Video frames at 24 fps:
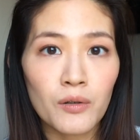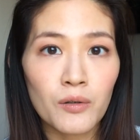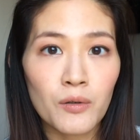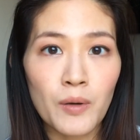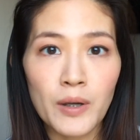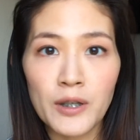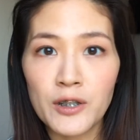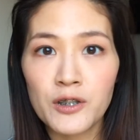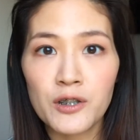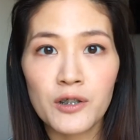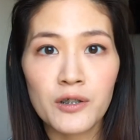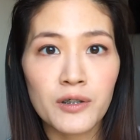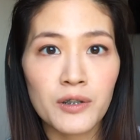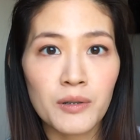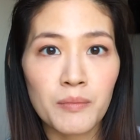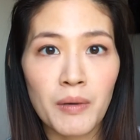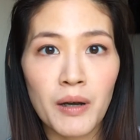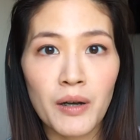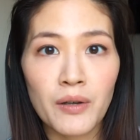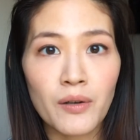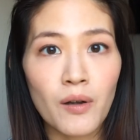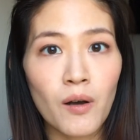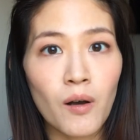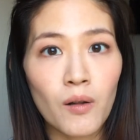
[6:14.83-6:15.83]
questions
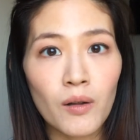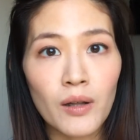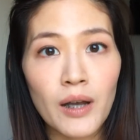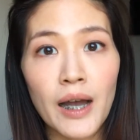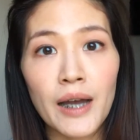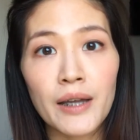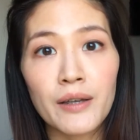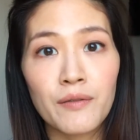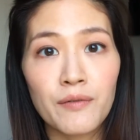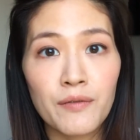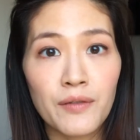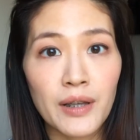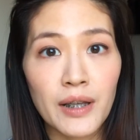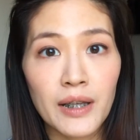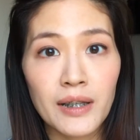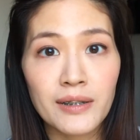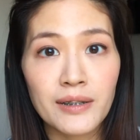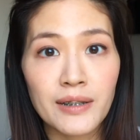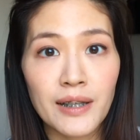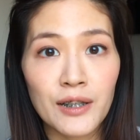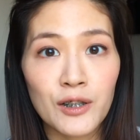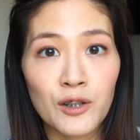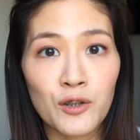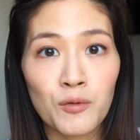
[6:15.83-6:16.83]
about all kind of
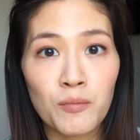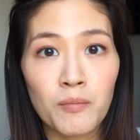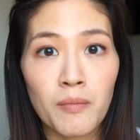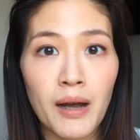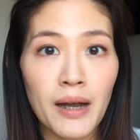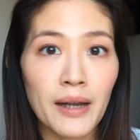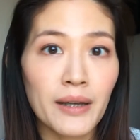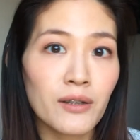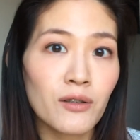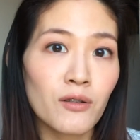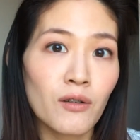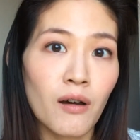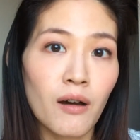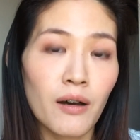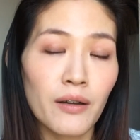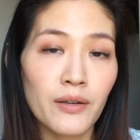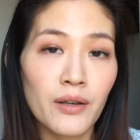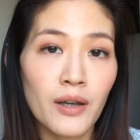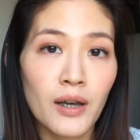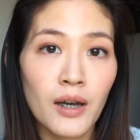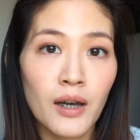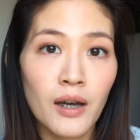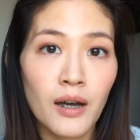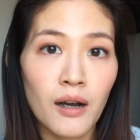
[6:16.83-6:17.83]
things that you might
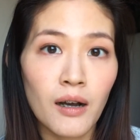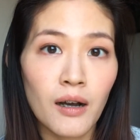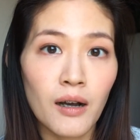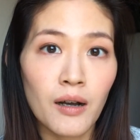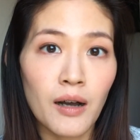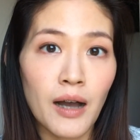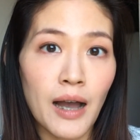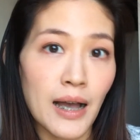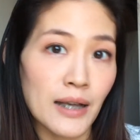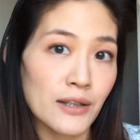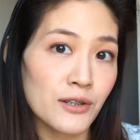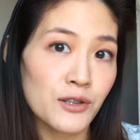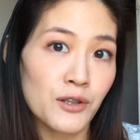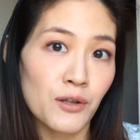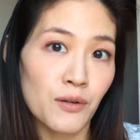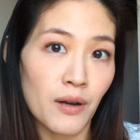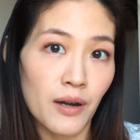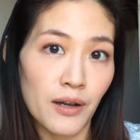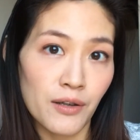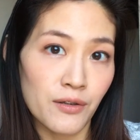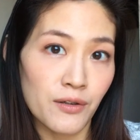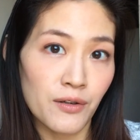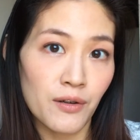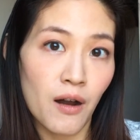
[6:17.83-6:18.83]
not ask
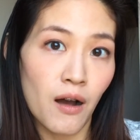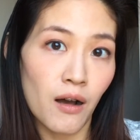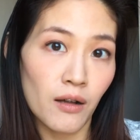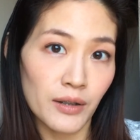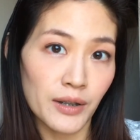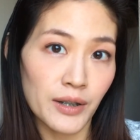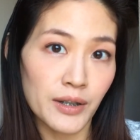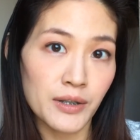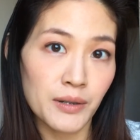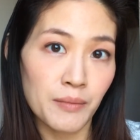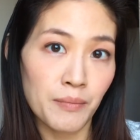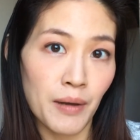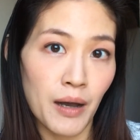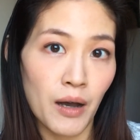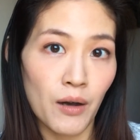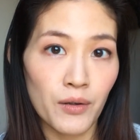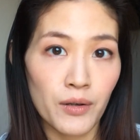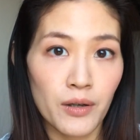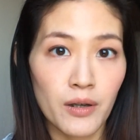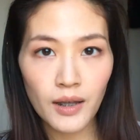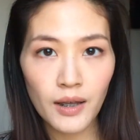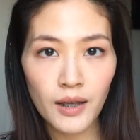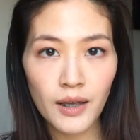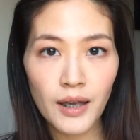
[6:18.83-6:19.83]
your other colleagues
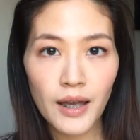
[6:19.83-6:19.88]
about.